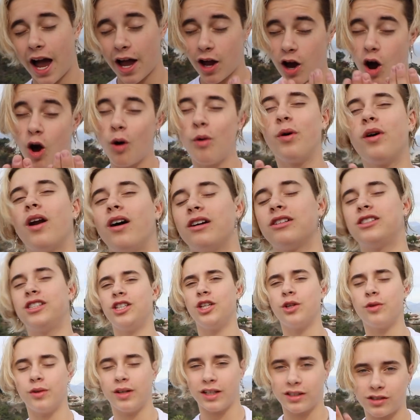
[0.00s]
I owe it all
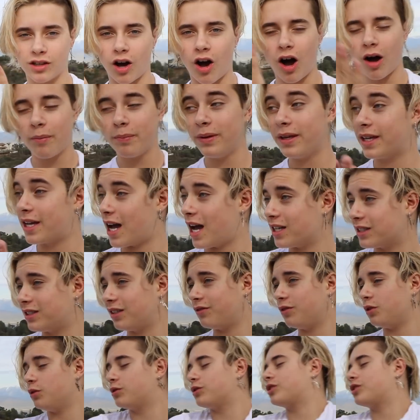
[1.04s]
to you, and it's all because of you.